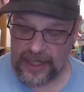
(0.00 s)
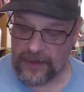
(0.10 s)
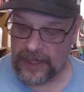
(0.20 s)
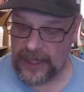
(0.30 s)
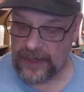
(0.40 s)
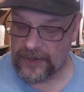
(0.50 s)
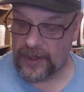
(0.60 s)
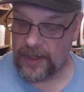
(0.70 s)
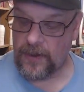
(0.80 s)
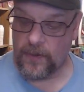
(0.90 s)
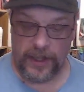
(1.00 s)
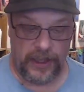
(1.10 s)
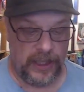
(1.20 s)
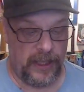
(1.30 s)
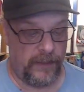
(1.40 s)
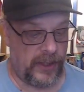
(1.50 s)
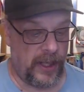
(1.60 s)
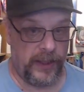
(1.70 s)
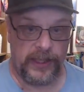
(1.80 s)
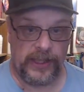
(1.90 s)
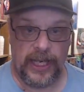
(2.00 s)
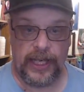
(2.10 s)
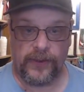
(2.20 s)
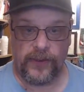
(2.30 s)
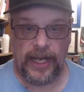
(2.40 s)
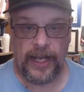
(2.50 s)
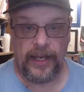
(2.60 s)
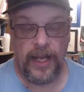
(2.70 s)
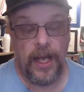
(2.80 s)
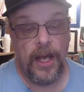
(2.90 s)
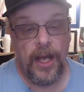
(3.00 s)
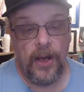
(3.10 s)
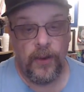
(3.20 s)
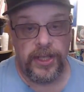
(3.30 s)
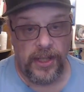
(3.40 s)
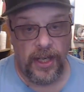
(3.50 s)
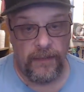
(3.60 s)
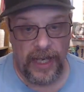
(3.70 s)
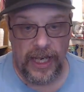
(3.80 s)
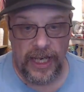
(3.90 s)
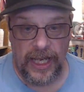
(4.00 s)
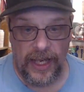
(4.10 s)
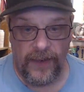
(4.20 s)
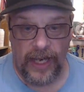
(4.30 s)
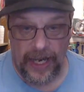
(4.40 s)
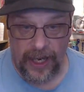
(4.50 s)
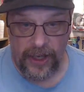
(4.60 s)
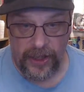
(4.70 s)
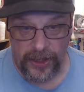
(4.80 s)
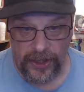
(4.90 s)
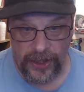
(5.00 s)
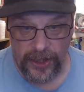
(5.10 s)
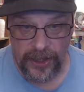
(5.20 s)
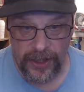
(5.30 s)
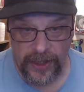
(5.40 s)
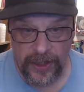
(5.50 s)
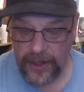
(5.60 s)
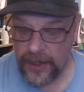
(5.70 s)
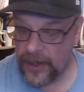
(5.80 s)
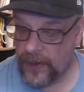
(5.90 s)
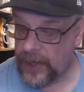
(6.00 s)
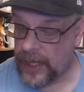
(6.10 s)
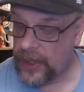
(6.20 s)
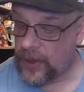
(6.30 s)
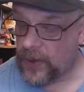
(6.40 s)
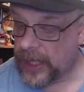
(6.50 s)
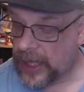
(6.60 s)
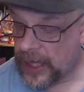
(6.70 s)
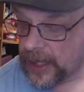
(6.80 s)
I would have to know what teams all these guys are on, which is going to make it even harder than separating